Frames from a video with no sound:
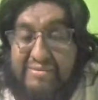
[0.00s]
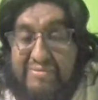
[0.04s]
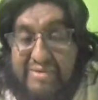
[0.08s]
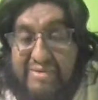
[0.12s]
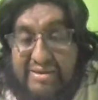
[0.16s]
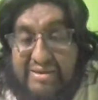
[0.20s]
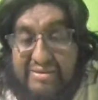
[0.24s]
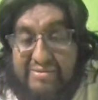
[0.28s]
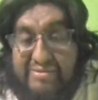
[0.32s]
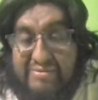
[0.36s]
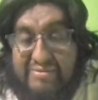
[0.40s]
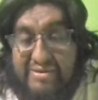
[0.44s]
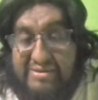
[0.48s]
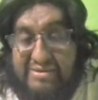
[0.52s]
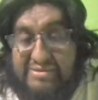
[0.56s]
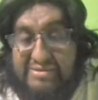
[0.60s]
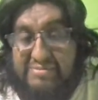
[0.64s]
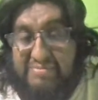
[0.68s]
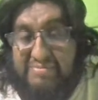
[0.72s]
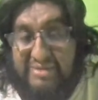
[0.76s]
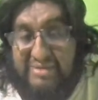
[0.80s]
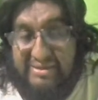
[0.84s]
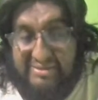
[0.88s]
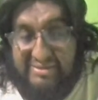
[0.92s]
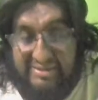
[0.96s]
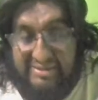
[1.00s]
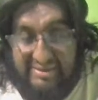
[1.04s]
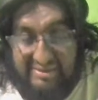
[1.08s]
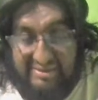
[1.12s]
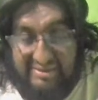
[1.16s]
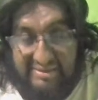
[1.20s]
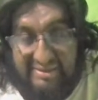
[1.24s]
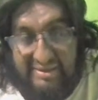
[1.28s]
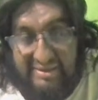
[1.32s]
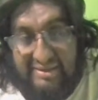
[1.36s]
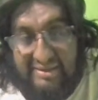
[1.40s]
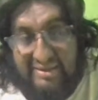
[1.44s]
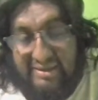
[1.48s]
what you are
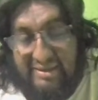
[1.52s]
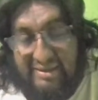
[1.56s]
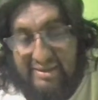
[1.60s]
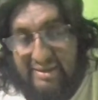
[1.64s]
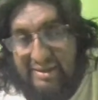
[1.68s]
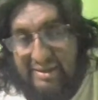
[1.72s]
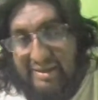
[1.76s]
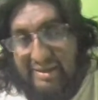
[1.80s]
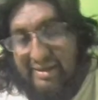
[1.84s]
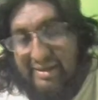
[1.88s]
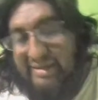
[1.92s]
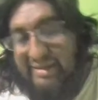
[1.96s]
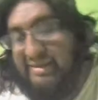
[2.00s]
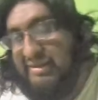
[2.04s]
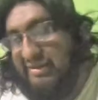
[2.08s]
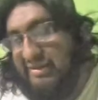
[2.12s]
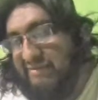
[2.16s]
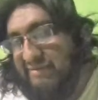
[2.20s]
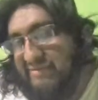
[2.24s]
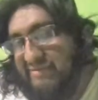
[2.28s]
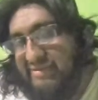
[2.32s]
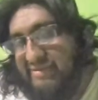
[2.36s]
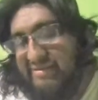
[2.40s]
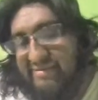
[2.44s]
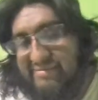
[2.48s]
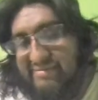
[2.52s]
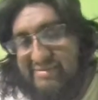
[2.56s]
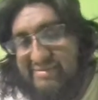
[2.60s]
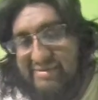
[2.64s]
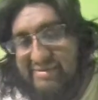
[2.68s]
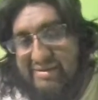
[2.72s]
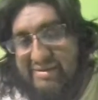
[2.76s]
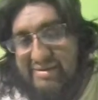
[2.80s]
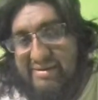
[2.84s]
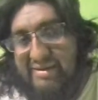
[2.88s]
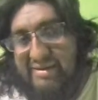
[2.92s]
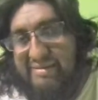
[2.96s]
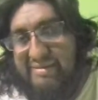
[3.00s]
expecting. And if it doesn't
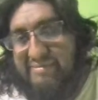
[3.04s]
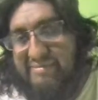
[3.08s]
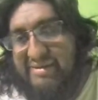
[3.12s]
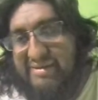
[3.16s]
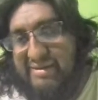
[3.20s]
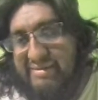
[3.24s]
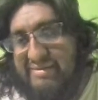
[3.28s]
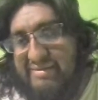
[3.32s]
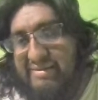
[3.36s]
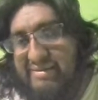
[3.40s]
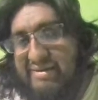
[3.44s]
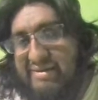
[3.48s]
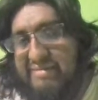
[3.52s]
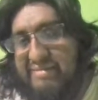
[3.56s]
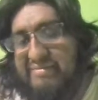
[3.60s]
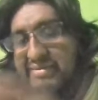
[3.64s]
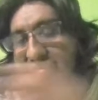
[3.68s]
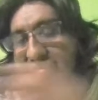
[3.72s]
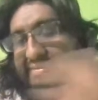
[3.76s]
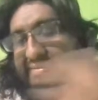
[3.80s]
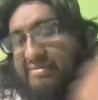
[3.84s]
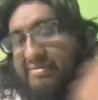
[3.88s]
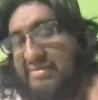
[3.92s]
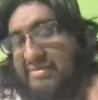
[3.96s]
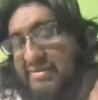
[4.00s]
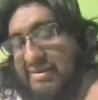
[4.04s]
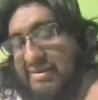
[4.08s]
arrive like that, if the